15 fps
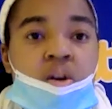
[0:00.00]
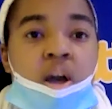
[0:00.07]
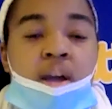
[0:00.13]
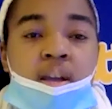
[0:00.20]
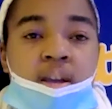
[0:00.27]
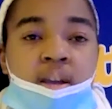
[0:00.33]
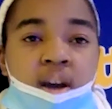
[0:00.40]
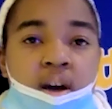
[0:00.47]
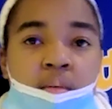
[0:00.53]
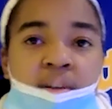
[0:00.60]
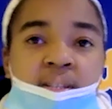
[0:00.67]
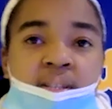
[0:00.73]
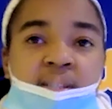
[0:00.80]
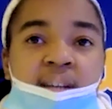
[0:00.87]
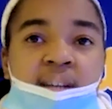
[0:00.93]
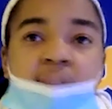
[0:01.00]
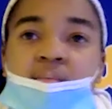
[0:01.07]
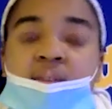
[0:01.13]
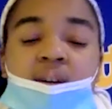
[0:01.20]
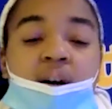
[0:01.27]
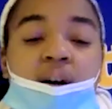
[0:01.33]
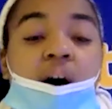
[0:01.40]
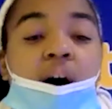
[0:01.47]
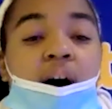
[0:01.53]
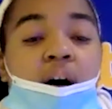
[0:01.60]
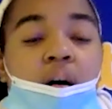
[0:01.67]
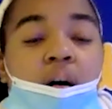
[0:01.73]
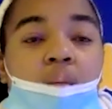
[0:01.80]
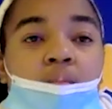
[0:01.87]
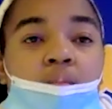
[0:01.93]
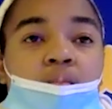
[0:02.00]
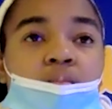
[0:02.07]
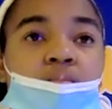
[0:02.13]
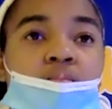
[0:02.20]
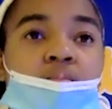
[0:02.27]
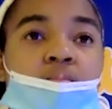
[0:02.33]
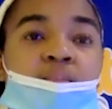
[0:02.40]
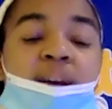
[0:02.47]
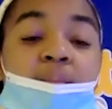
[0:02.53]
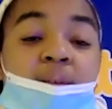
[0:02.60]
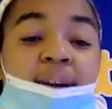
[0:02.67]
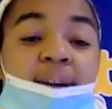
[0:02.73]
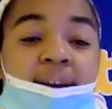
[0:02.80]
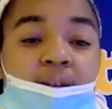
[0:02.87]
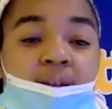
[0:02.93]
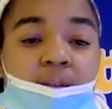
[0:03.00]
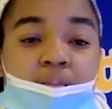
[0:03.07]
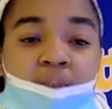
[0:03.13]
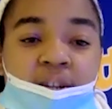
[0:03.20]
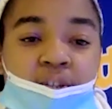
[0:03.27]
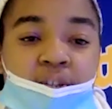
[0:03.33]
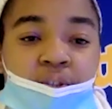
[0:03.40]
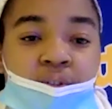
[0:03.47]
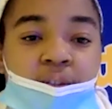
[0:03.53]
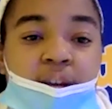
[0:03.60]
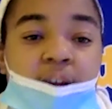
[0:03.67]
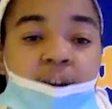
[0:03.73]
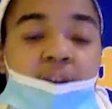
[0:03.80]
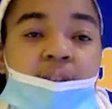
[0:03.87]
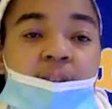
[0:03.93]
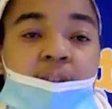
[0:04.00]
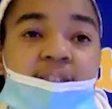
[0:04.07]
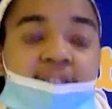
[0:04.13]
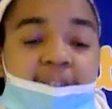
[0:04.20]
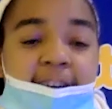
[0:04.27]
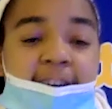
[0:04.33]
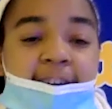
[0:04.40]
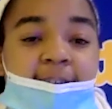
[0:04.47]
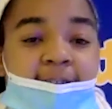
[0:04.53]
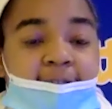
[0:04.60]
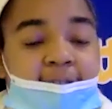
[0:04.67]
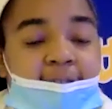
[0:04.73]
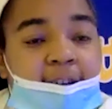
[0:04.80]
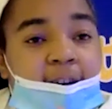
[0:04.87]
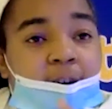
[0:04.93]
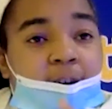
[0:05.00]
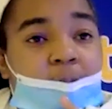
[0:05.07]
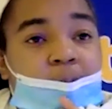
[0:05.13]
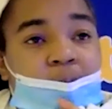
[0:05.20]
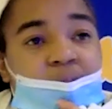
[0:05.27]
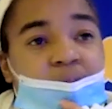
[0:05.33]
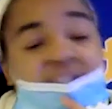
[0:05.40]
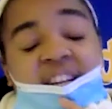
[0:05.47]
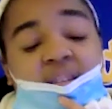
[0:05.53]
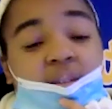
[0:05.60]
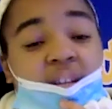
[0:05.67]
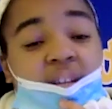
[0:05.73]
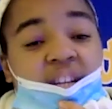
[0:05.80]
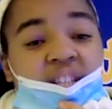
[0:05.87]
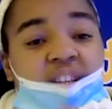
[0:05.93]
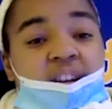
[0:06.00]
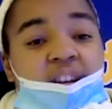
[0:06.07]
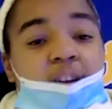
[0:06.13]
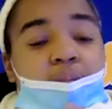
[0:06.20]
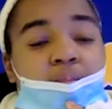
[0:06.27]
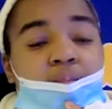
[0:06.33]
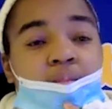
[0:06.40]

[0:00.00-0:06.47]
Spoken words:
Yeah, we just have to be able to handle the pressure they send at us, and that's with each game.